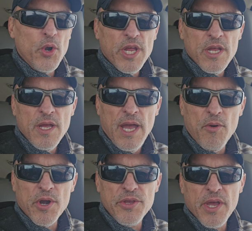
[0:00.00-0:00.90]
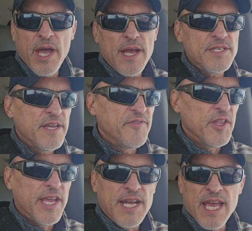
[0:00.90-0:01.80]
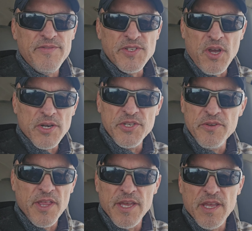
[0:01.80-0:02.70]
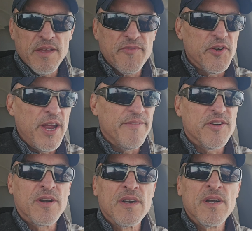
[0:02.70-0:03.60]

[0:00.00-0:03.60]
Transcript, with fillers: morning. How are you guys? I feel like I haven't talked to you like forever.